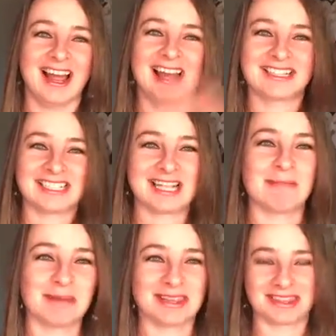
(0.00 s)
as a
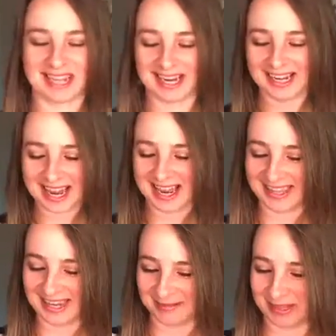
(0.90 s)
separate thing.
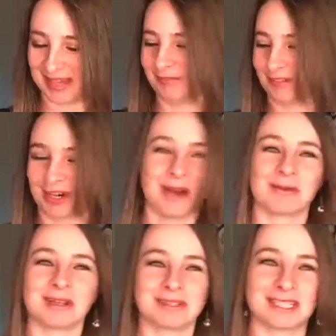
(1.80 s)
And then I'm like, forgot
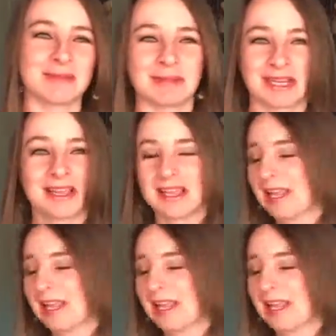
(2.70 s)
what I was skipping.